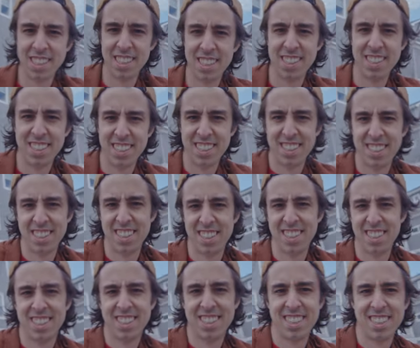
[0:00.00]

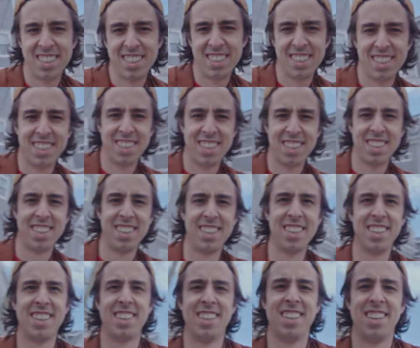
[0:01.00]

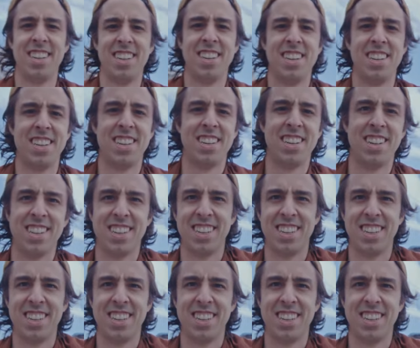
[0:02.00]
No one is speaking in this clip.